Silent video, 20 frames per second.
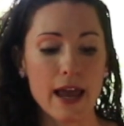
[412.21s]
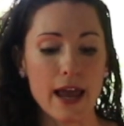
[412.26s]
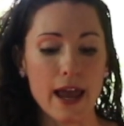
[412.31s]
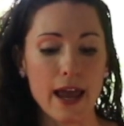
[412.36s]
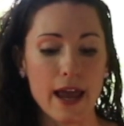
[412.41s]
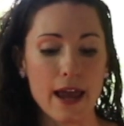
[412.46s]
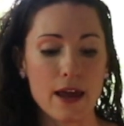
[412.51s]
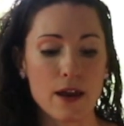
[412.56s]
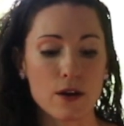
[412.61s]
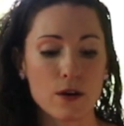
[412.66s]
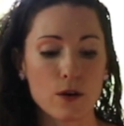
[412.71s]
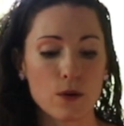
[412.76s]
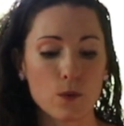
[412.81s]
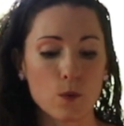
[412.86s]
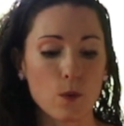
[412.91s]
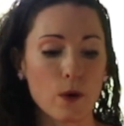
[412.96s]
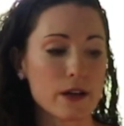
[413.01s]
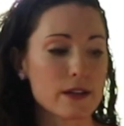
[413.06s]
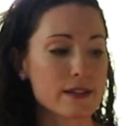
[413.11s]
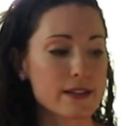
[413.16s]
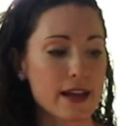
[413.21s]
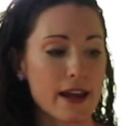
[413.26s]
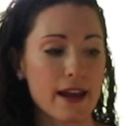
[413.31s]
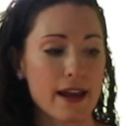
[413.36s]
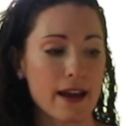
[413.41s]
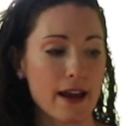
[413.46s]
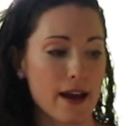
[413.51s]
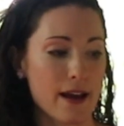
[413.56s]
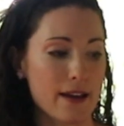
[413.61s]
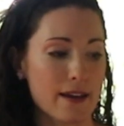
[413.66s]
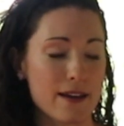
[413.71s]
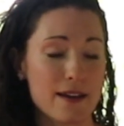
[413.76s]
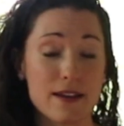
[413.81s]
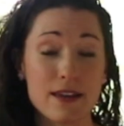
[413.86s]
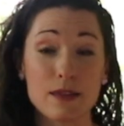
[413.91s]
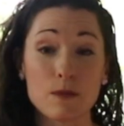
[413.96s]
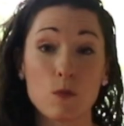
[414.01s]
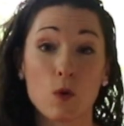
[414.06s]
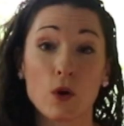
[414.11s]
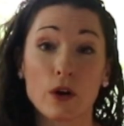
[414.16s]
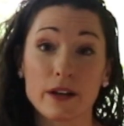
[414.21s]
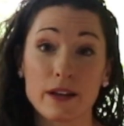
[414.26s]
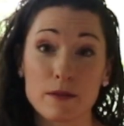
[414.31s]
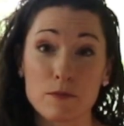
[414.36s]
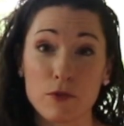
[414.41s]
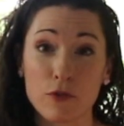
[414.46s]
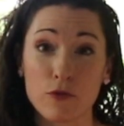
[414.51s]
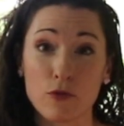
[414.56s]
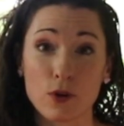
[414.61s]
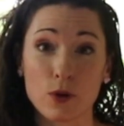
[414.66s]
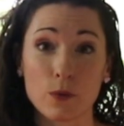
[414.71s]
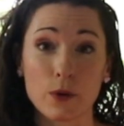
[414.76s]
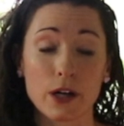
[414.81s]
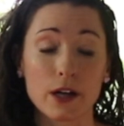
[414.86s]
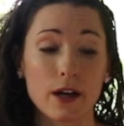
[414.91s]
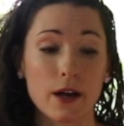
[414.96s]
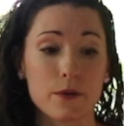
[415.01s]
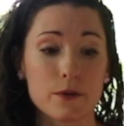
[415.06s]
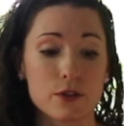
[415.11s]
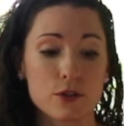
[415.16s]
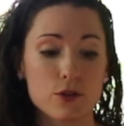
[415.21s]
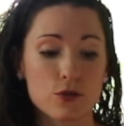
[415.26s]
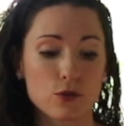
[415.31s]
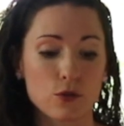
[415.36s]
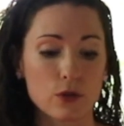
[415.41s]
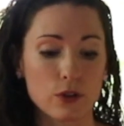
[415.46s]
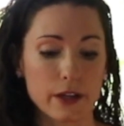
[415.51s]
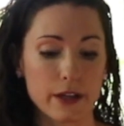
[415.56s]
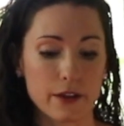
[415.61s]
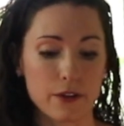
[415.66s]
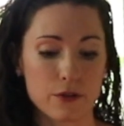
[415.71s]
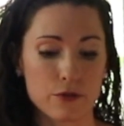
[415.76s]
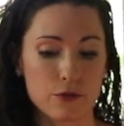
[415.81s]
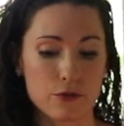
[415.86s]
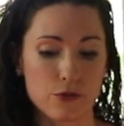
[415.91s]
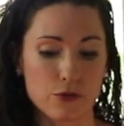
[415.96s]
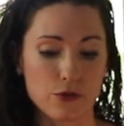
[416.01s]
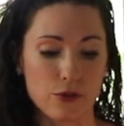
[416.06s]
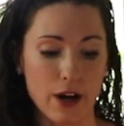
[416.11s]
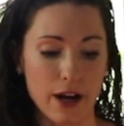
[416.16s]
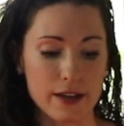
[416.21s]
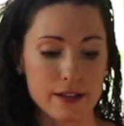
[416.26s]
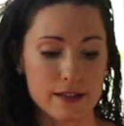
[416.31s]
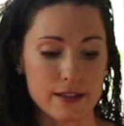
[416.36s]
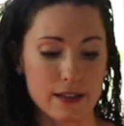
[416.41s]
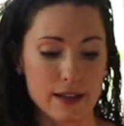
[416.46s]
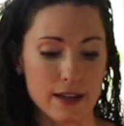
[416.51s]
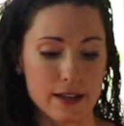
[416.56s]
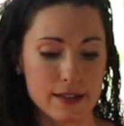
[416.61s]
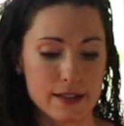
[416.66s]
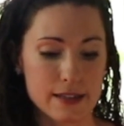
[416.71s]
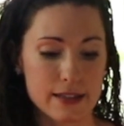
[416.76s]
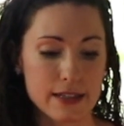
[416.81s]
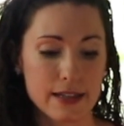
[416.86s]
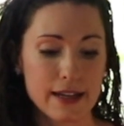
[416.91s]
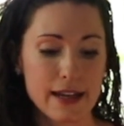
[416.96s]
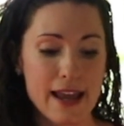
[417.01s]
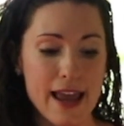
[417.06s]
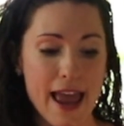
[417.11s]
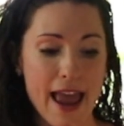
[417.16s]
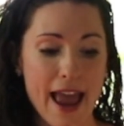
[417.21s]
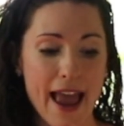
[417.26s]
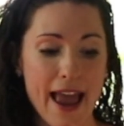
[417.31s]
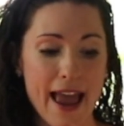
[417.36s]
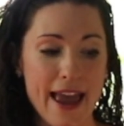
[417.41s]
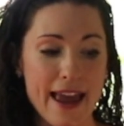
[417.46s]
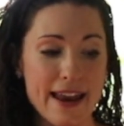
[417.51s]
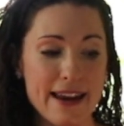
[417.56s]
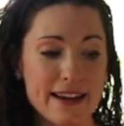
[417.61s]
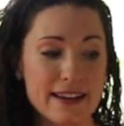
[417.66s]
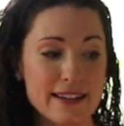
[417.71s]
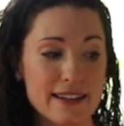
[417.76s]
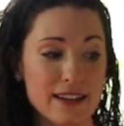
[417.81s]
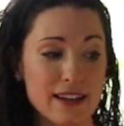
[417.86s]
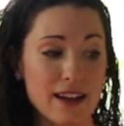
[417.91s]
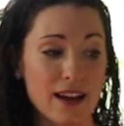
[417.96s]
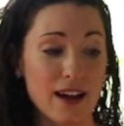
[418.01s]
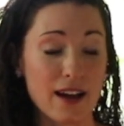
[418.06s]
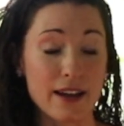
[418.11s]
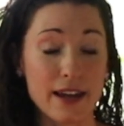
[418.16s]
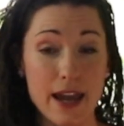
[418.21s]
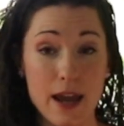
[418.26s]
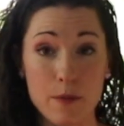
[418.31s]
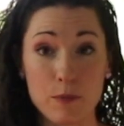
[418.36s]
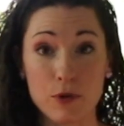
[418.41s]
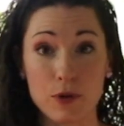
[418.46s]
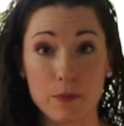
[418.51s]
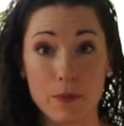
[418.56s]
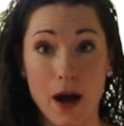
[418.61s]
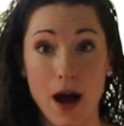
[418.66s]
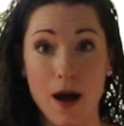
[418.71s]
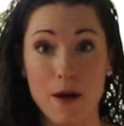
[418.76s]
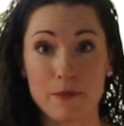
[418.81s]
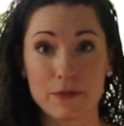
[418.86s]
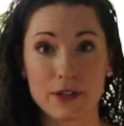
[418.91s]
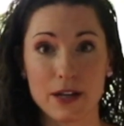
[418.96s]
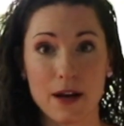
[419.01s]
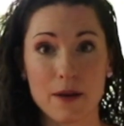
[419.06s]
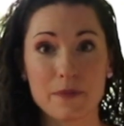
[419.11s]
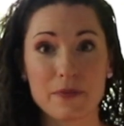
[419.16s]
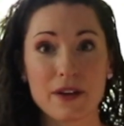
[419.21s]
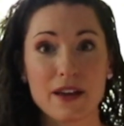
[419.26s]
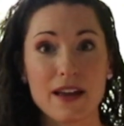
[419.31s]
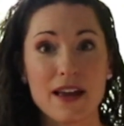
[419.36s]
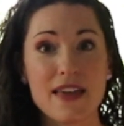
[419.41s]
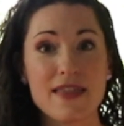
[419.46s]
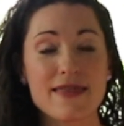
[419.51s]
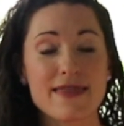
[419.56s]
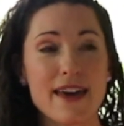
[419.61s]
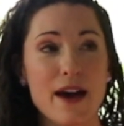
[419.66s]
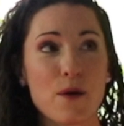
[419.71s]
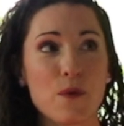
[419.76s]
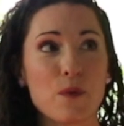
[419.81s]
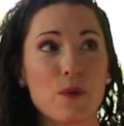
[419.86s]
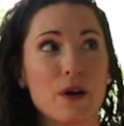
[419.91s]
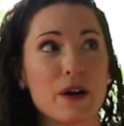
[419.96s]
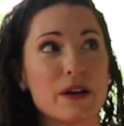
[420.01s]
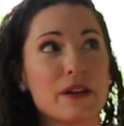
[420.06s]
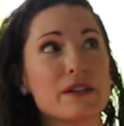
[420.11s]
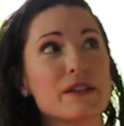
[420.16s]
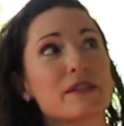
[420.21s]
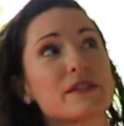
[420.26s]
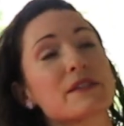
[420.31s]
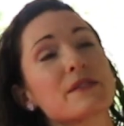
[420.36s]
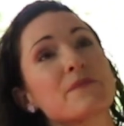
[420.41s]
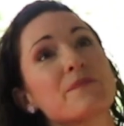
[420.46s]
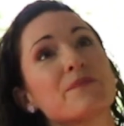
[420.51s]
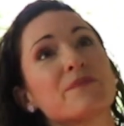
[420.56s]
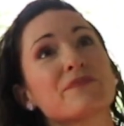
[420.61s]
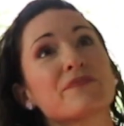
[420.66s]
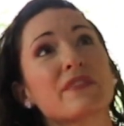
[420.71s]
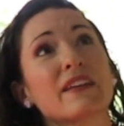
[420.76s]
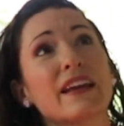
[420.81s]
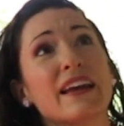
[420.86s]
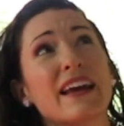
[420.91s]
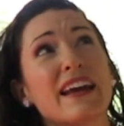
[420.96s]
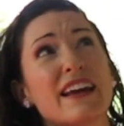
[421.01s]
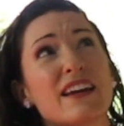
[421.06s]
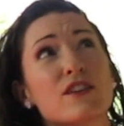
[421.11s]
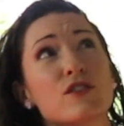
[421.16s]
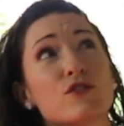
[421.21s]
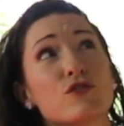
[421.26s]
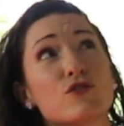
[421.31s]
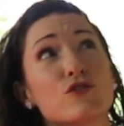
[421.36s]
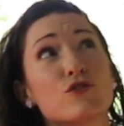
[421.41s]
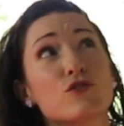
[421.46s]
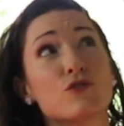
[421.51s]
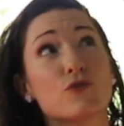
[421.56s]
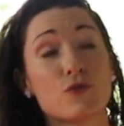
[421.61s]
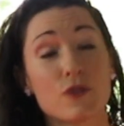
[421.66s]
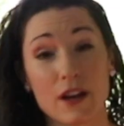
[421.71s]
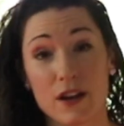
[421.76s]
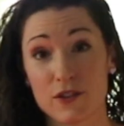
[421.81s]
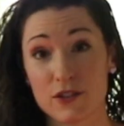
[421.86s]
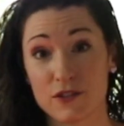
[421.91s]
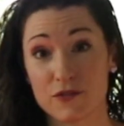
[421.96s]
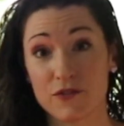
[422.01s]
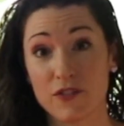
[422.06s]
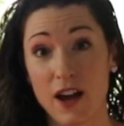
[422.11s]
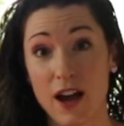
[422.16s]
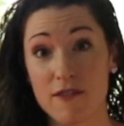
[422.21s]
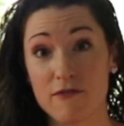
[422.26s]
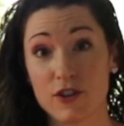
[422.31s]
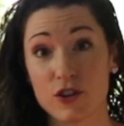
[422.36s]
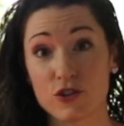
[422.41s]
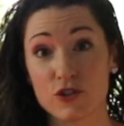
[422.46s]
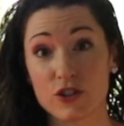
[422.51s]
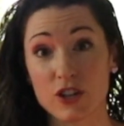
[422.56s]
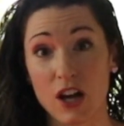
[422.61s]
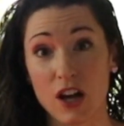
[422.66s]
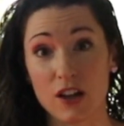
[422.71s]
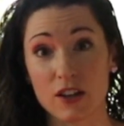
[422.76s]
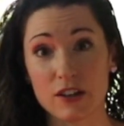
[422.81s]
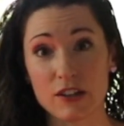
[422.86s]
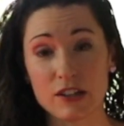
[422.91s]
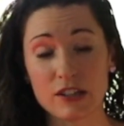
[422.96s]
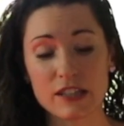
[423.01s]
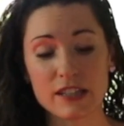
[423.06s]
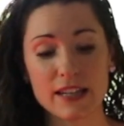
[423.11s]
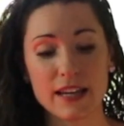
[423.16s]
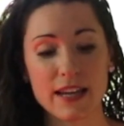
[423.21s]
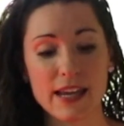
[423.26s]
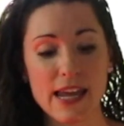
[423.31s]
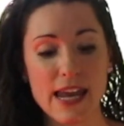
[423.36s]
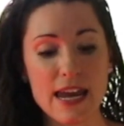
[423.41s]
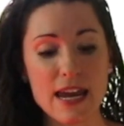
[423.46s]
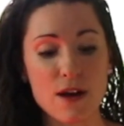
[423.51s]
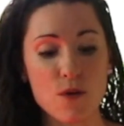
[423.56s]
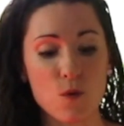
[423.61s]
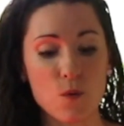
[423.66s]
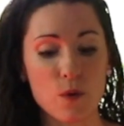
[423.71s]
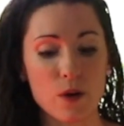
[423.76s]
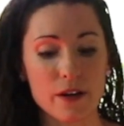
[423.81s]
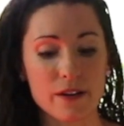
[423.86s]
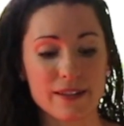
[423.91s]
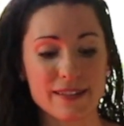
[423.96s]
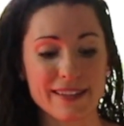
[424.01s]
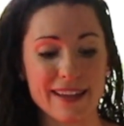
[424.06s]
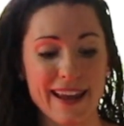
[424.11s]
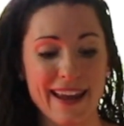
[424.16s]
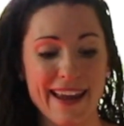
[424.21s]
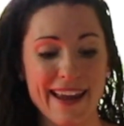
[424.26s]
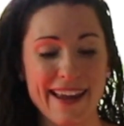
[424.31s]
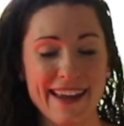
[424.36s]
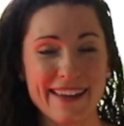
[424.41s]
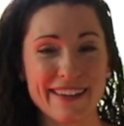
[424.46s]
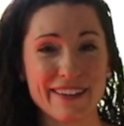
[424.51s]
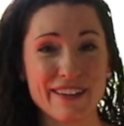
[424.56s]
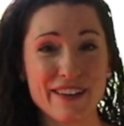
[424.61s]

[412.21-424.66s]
And one day in the morning before work, I was scrolling through Craigslist and a camper popped up that was $2,500. It was a